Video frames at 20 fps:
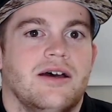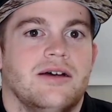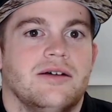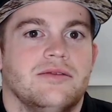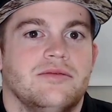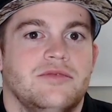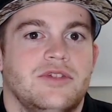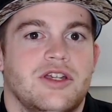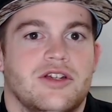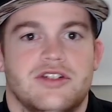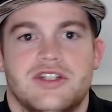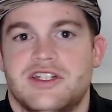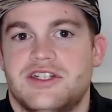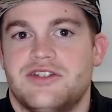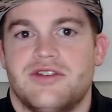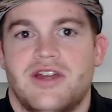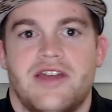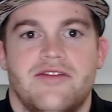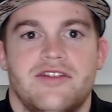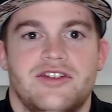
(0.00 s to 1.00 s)
you're just
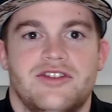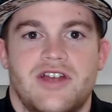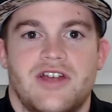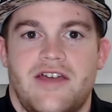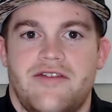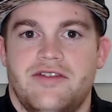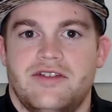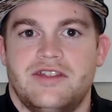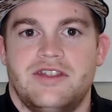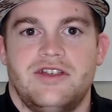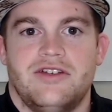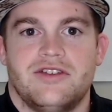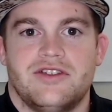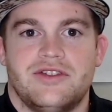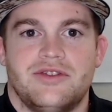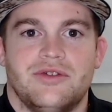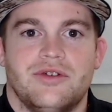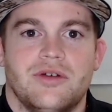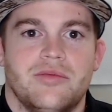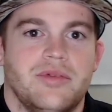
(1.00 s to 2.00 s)
driving traffic to your
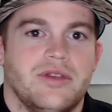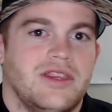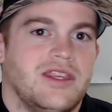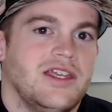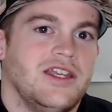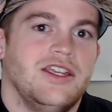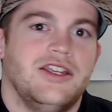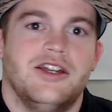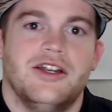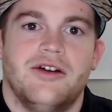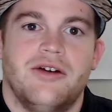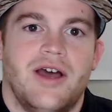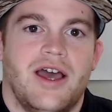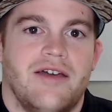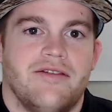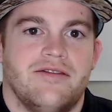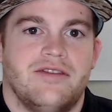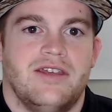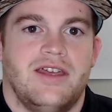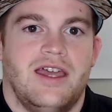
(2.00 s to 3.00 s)
store, but then you don't
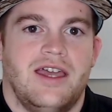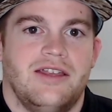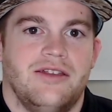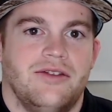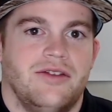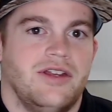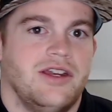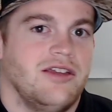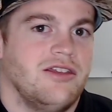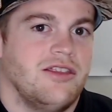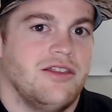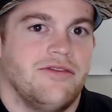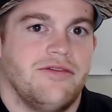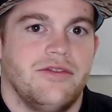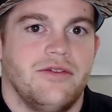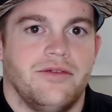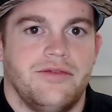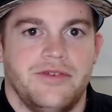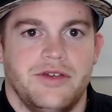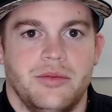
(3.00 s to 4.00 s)
have to handle any of the
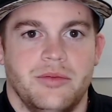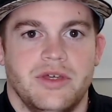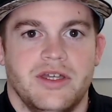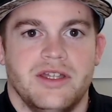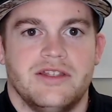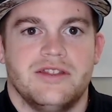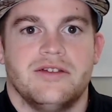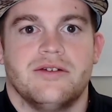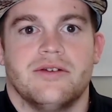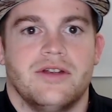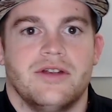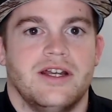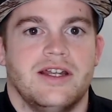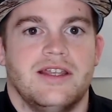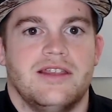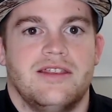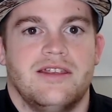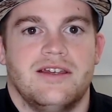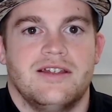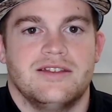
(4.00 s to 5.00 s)
fulfillment or
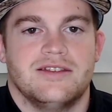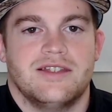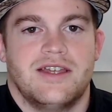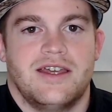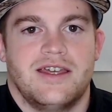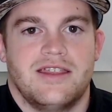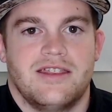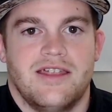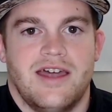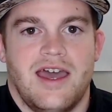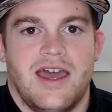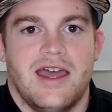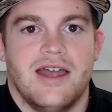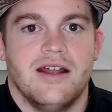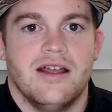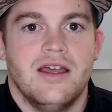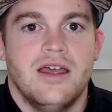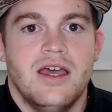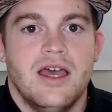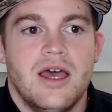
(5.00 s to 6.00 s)
any things like that.
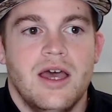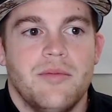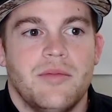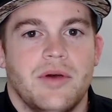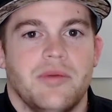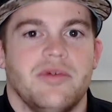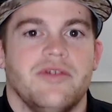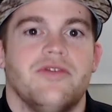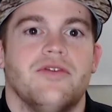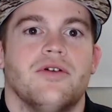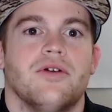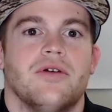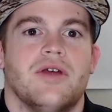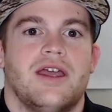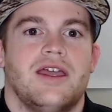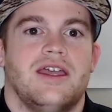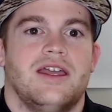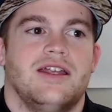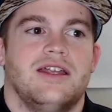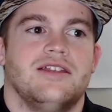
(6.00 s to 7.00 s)
But before I
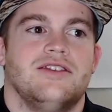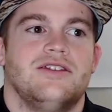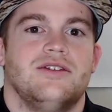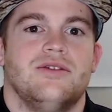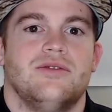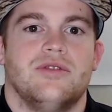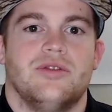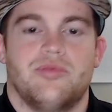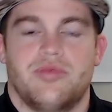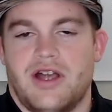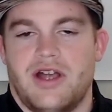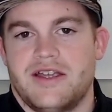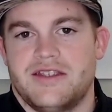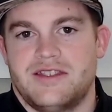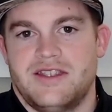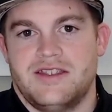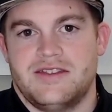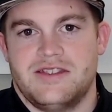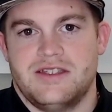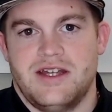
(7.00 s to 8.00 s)
get into the
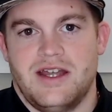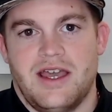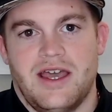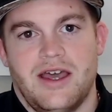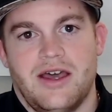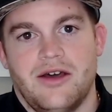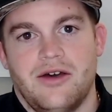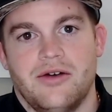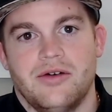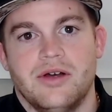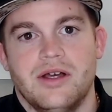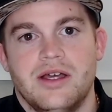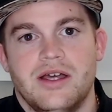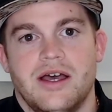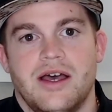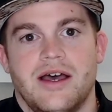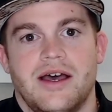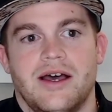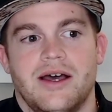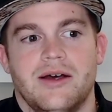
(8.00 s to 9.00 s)
process and how
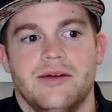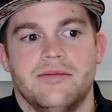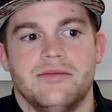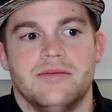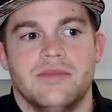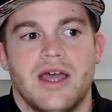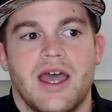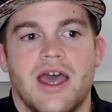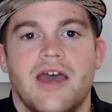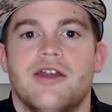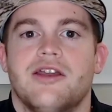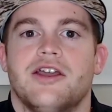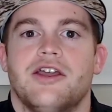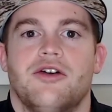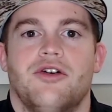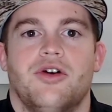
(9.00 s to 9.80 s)
to go